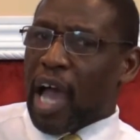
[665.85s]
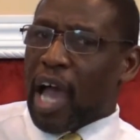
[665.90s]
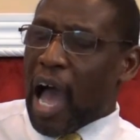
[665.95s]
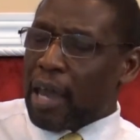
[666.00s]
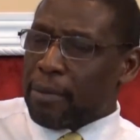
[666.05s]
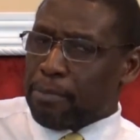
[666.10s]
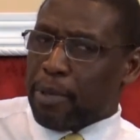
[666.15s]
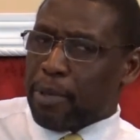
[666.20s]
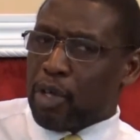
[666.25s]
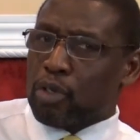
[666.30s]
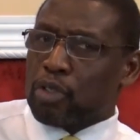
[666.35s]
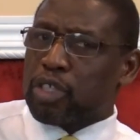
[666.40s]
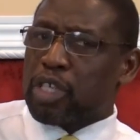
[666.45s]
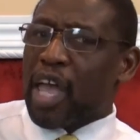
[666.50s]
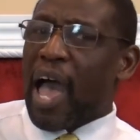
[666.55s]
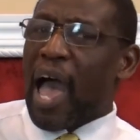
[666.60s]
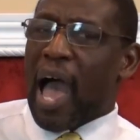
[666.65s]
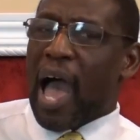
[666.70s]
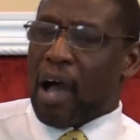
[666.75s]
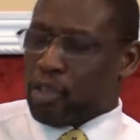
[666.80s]
God builds
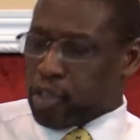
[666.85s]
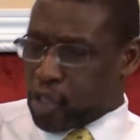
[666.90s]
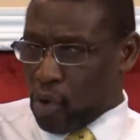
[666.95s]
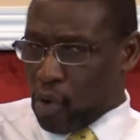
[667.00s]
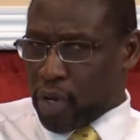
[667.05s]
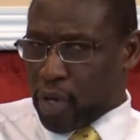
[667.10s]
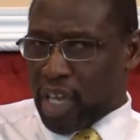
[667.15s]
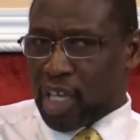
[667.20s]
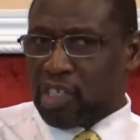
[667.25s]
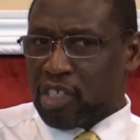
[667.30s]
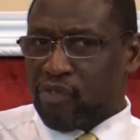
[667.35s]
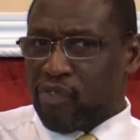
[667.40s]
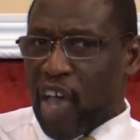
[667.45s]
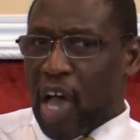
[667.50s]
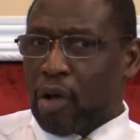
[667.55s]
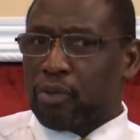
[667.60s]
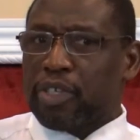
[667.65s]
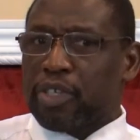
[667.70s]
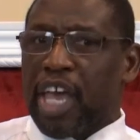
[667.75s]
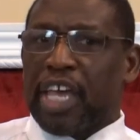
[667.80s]
the house on his
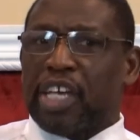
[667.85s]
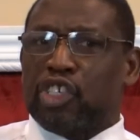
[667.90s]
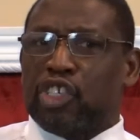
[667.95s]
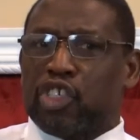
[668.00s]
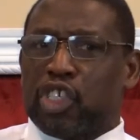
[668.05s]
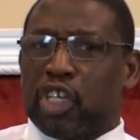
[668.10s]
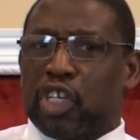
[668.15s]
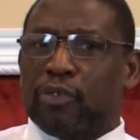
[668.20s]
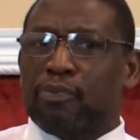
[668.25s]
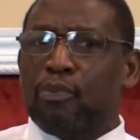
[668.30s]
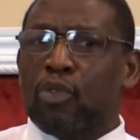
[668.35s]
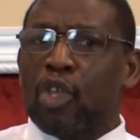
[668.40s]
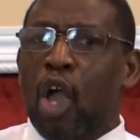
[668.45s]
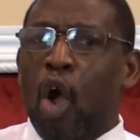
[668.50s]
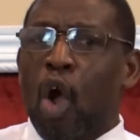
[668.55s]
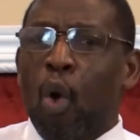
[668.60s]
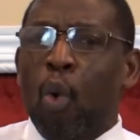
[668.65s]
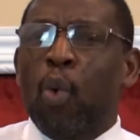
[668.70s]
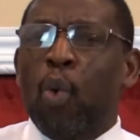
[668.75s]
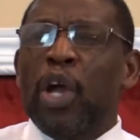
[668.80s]
foundation,
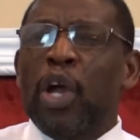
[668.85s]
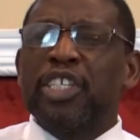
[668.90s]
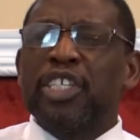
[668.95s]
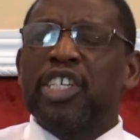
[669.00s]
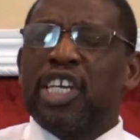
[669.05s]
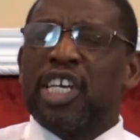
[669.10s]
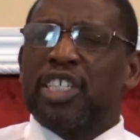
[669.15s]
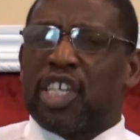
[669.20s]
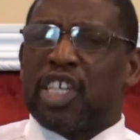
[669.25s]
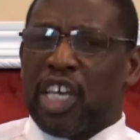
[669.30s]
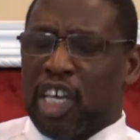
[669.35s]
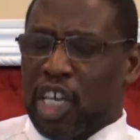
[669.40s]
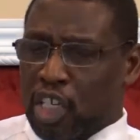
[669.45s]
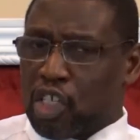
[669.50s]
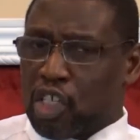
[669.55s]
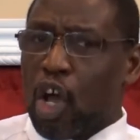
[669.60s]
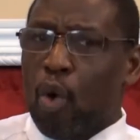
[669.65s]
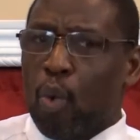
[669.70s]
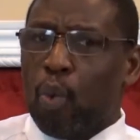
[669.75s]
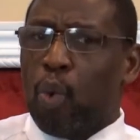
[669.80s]
which is
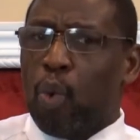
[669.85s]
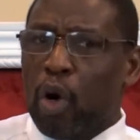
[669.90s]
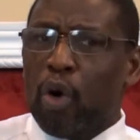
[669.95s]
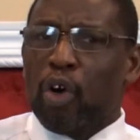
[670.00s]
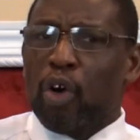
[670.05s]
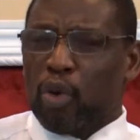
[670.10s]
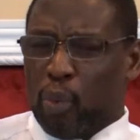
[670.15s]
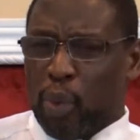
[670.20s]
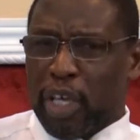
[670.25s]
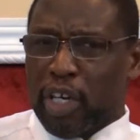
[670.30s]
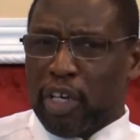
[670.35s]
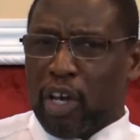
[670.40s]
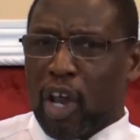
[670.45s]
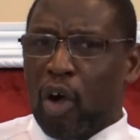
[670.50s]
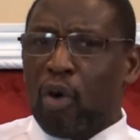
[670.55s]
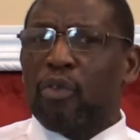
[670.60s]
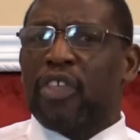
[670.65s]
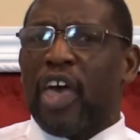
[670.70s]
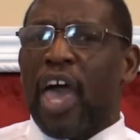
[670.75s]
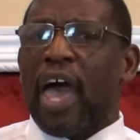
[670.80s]
his word. We
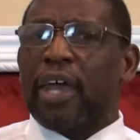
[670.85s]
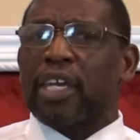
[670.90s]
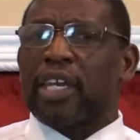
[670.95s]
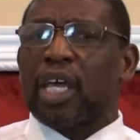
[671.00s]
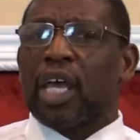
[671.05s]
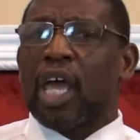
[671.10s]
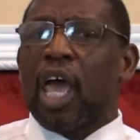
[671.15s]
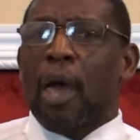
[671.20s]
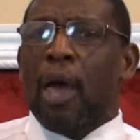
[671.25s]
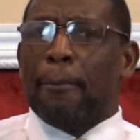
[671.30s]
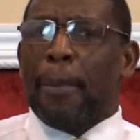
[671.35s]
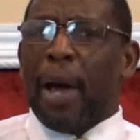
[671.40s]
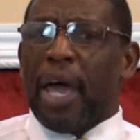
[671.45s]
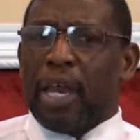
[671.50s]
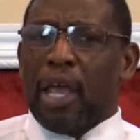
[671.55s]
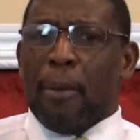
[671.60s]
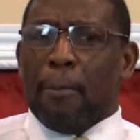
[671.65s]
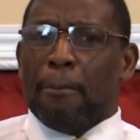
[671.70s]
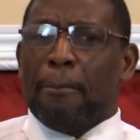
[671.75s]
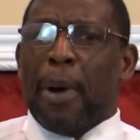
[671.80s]
know that. But,
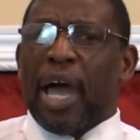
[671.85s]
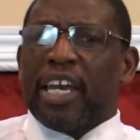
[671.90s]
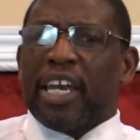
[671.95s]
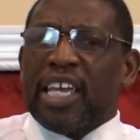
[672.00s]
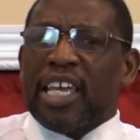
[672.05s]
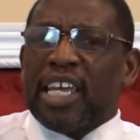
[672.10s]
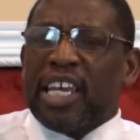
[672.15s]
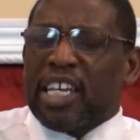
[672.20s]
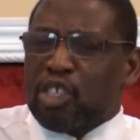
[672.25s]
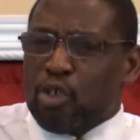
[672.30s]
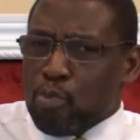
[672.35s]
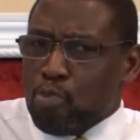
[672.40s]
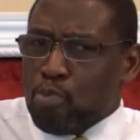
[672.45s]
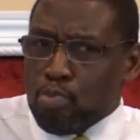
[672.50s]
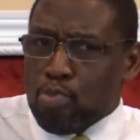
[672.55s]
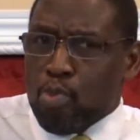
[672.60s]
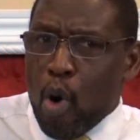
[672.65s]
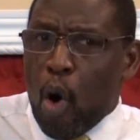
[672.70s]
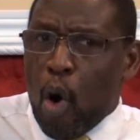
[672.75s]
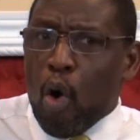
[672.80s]
but it is
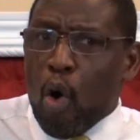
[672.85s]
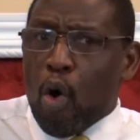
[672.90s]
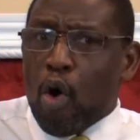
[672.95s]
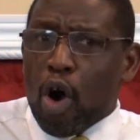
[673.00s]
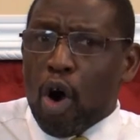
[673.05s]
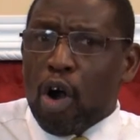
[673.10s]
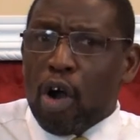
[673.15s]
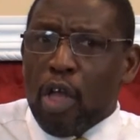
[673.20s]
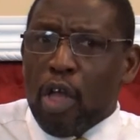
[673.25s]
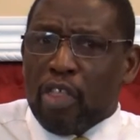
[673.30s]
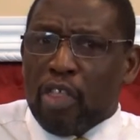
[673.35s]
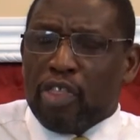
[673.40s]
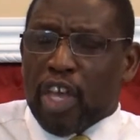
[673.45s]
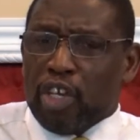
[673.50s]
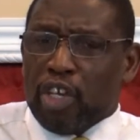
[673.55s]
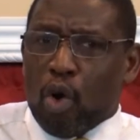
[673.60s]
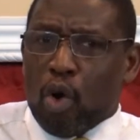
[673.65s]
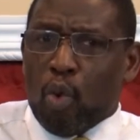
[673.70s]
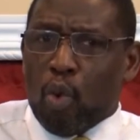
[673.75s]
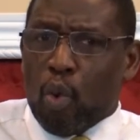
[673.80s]
more
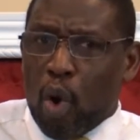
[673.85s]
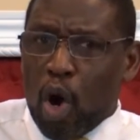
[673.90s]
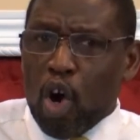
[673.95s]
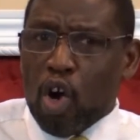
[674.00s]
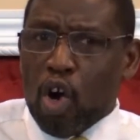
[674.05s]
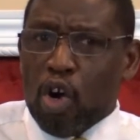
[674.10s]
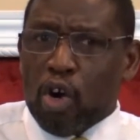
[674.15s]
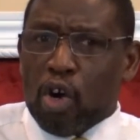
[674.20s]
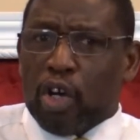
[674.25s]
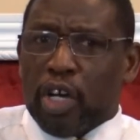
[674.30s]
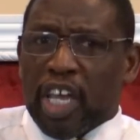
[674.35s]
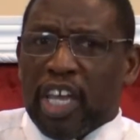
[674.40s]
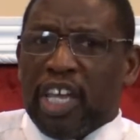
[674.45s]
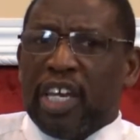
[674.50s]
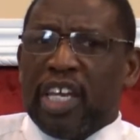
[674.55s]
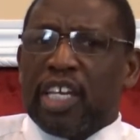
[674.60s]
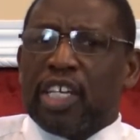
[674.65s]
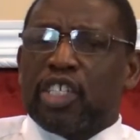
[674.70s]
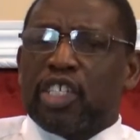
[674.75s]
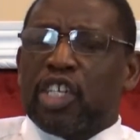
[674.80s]
than the word. It
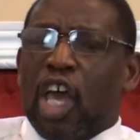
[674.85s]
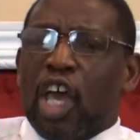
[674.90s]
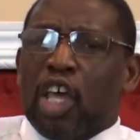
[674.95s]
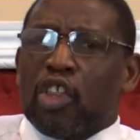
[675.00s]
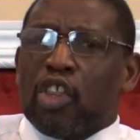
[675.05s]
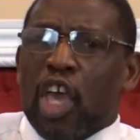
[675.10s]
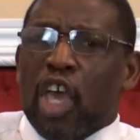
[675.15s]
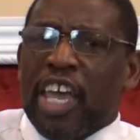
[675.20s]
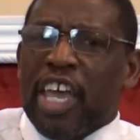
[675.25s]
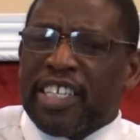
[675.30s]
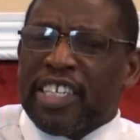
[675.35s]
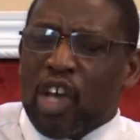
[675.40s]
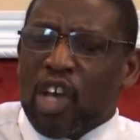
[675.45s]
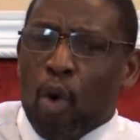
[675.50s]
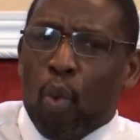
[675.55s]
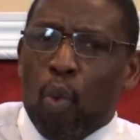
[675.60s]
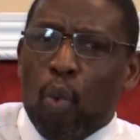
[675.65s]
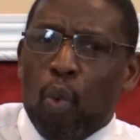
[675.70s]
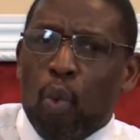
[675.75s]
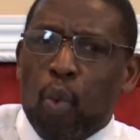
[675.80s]
is
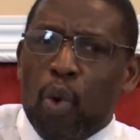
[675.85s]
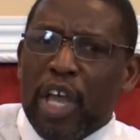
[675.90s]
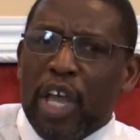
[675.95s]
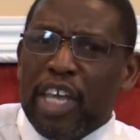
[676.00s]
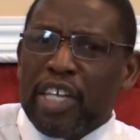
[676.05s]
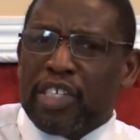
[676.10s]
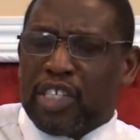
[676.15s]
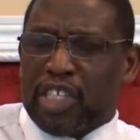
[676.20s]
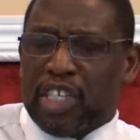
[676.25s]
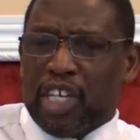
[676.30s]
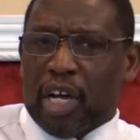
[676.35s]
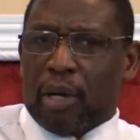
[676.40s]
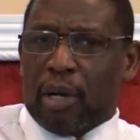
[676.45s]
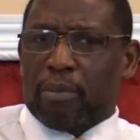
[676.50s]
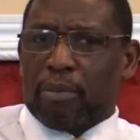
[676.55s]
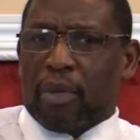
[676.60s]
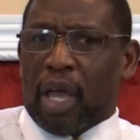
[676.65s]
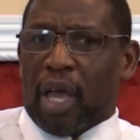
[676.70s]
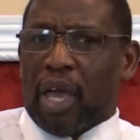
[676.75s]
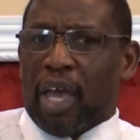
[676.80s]
his wisdom.
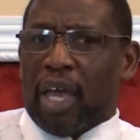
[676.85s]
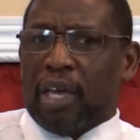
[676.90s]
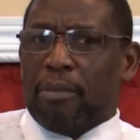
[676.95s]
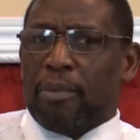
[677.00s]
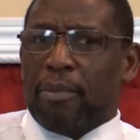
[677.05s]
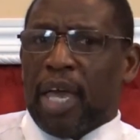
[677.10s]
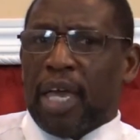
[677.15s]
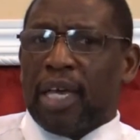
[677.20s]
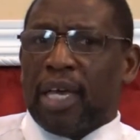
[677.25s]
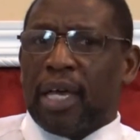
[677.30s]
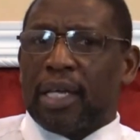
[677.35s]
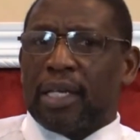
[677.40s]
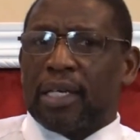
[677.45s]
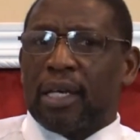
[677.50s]
Amen.